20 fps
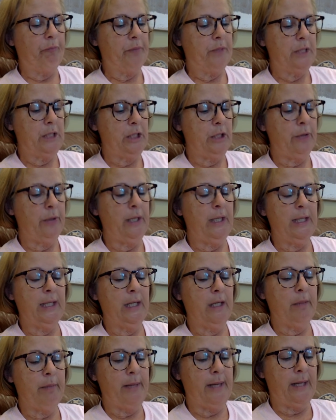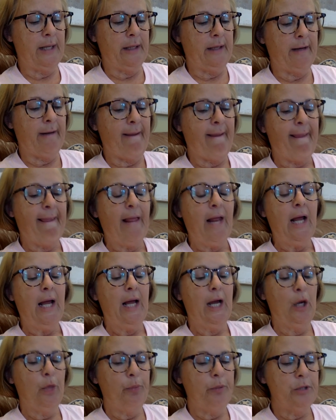to do anything about it,
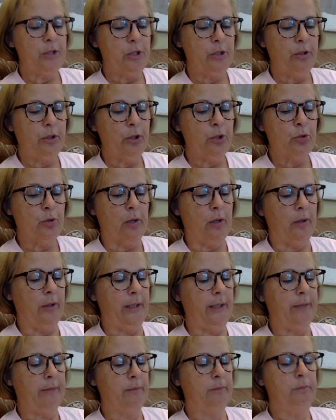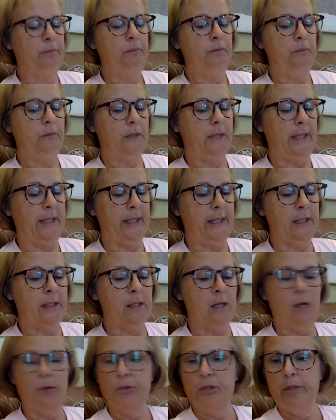helpless to control it, and
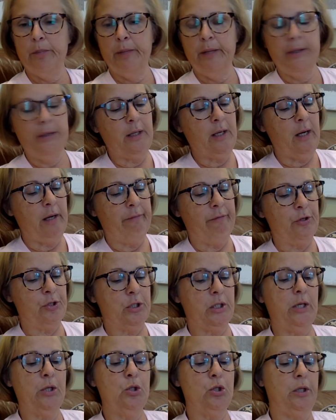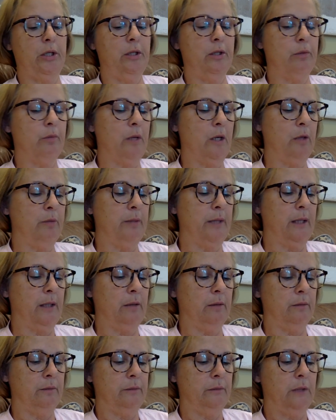exhausted by the conversation in the rowboat.
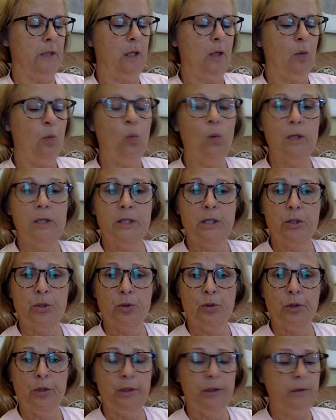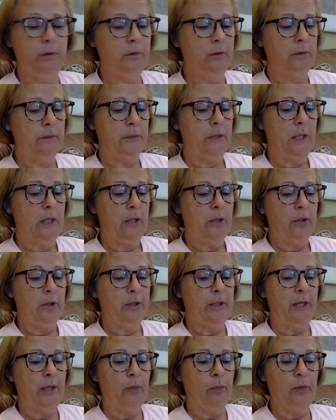Was it true?
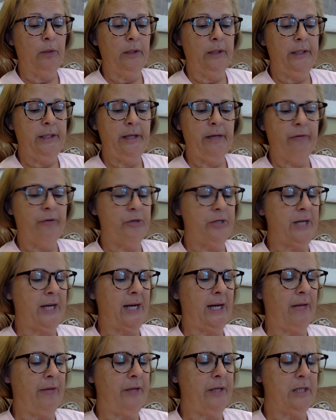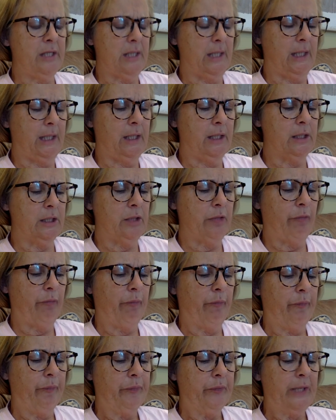Could they really never die, these tucks?
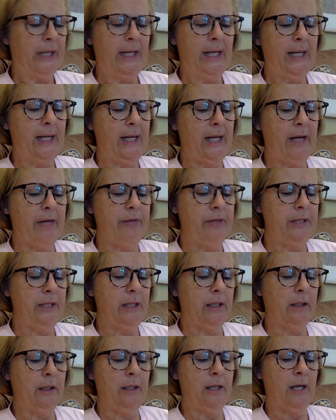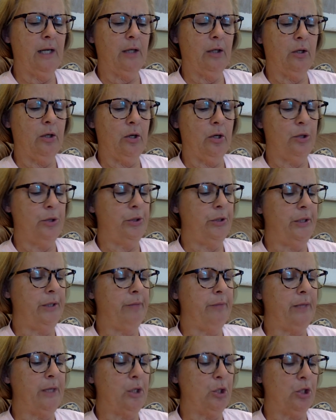It had evidently not occurred to
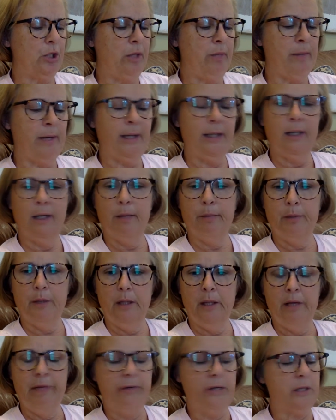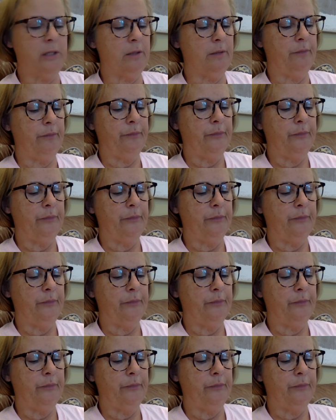them that she might not believe it.